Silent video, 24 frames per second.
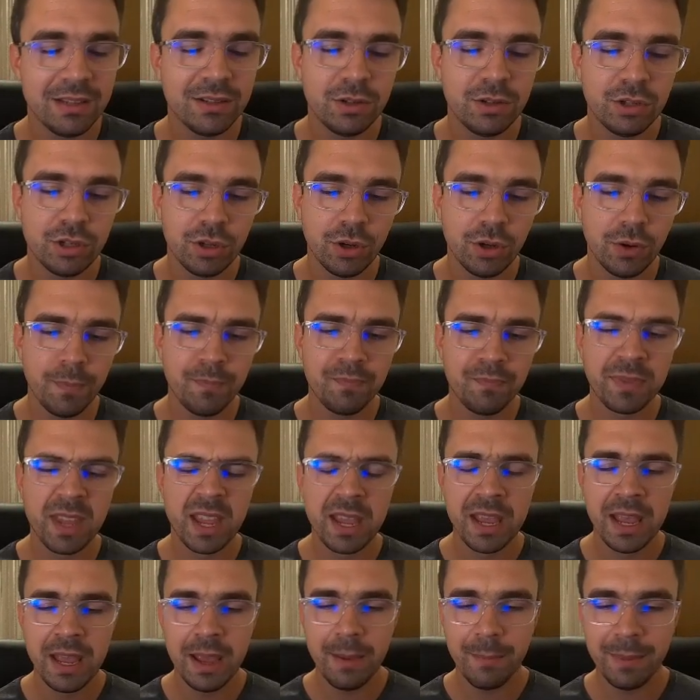as you saw,
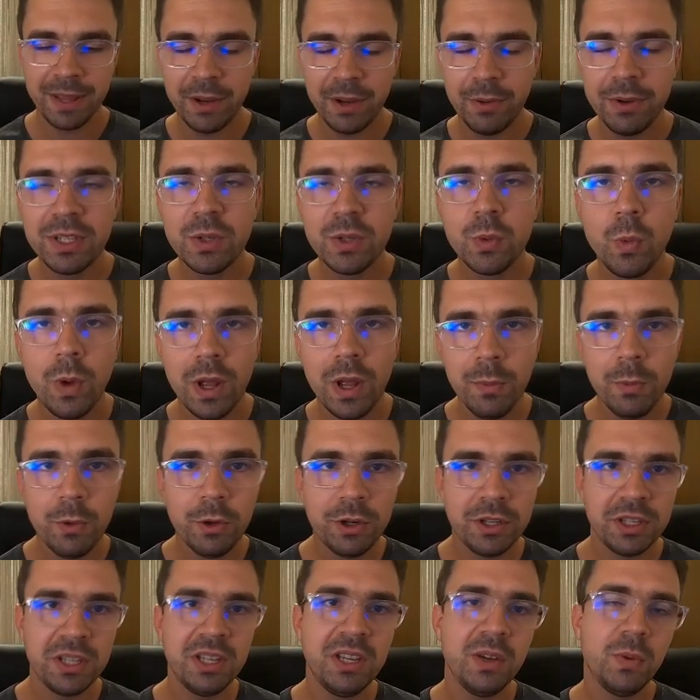but there is one more
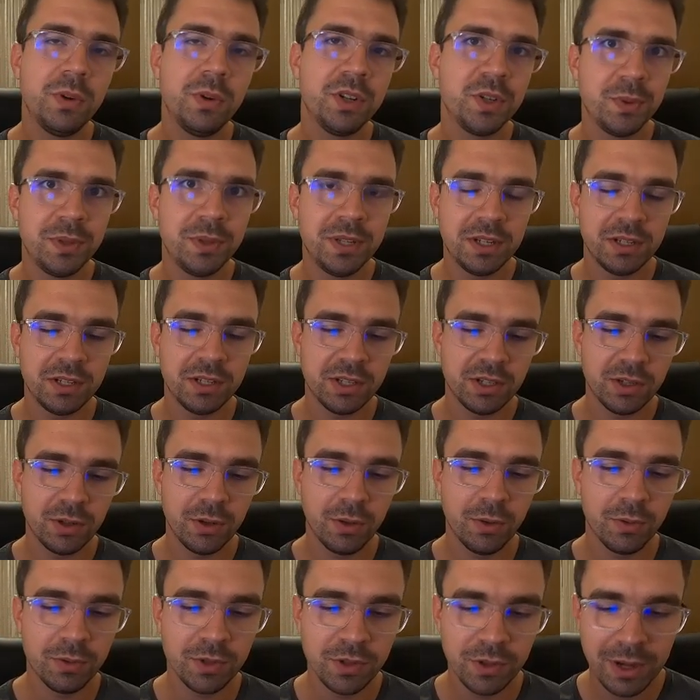thing which we didn't
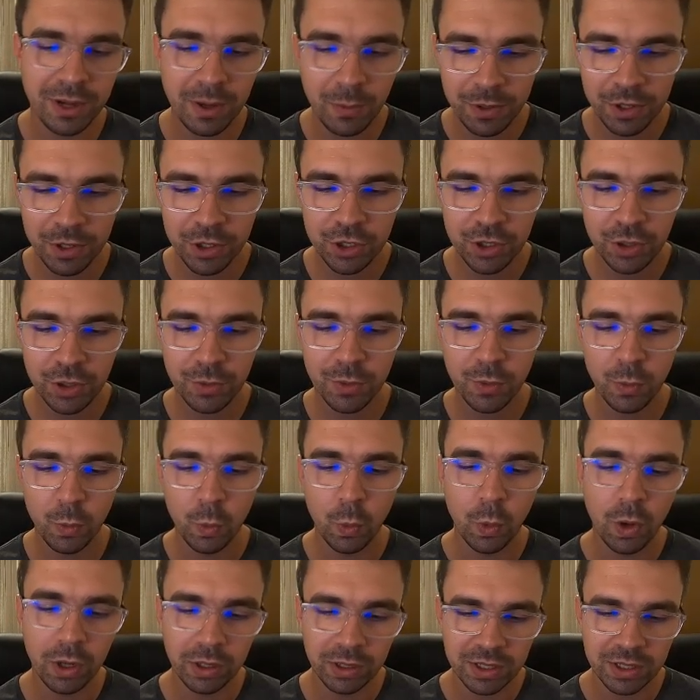solve. So I want to show you
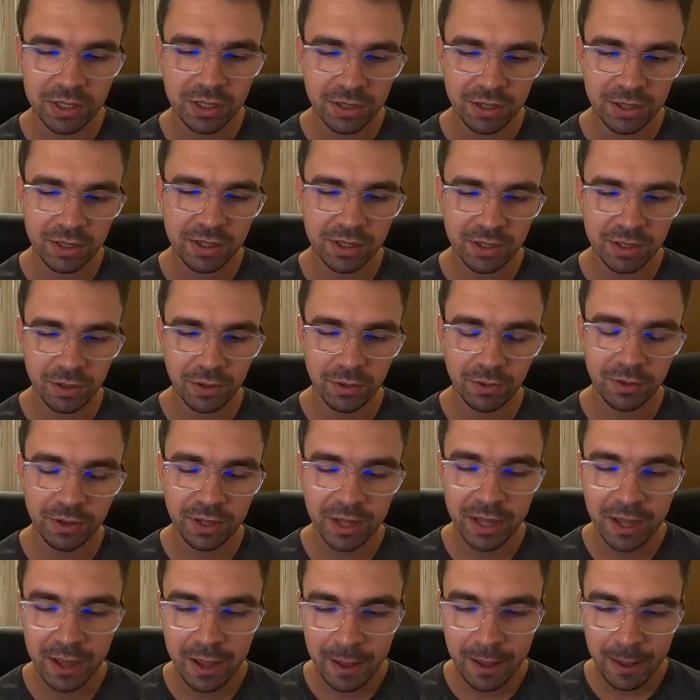what's not solved.
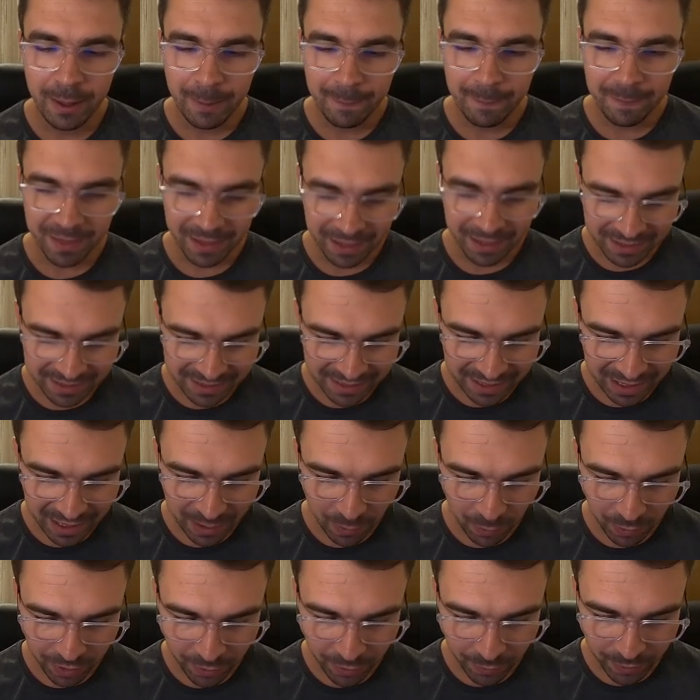Let's say I
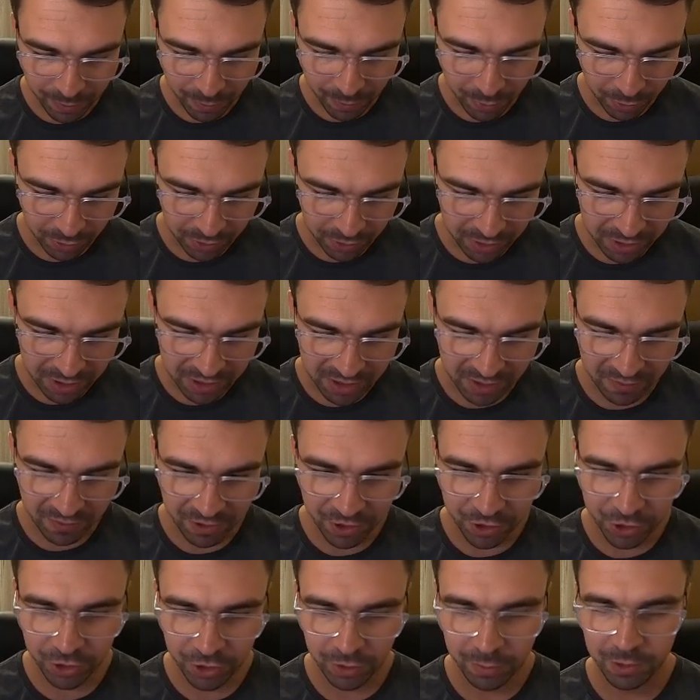want to reboot this
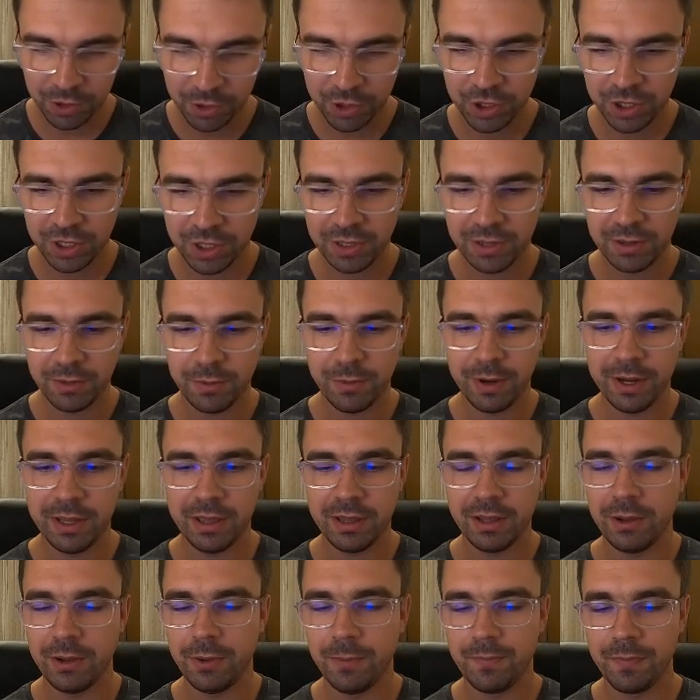virtual machine right
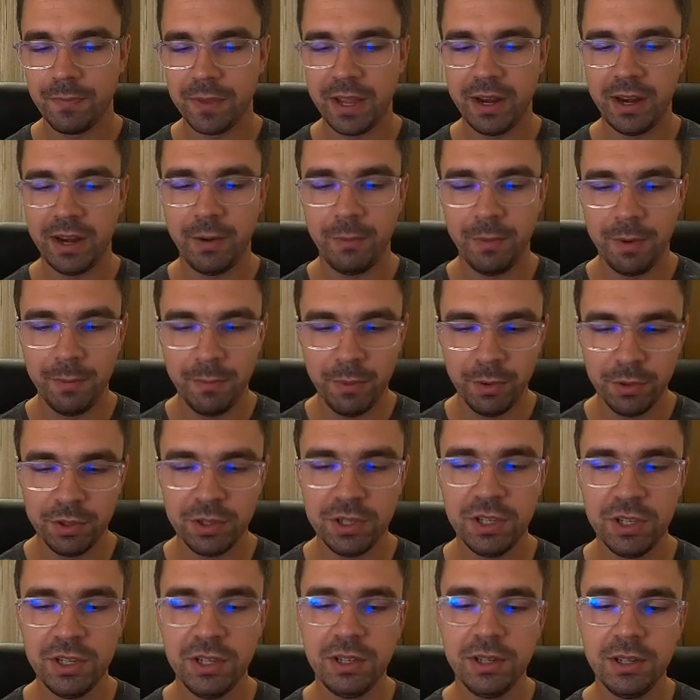now, and I'm
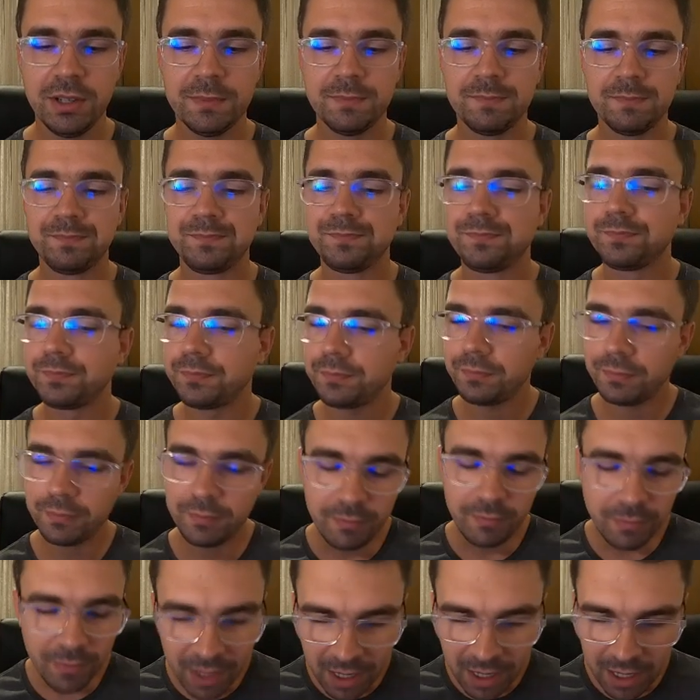rebooting,
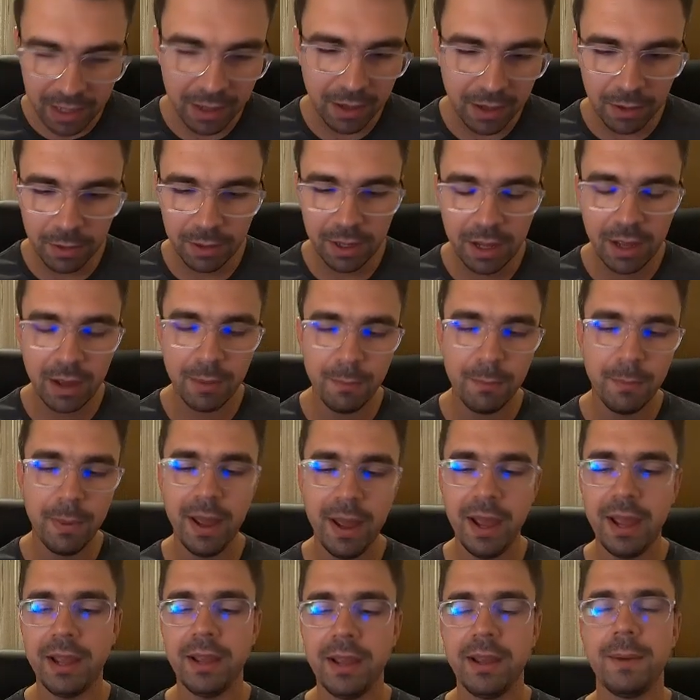and I'll come
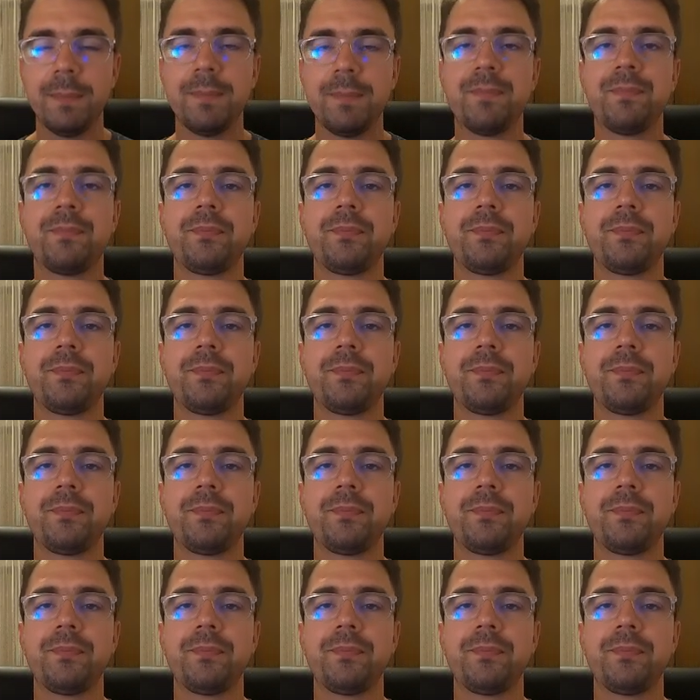back.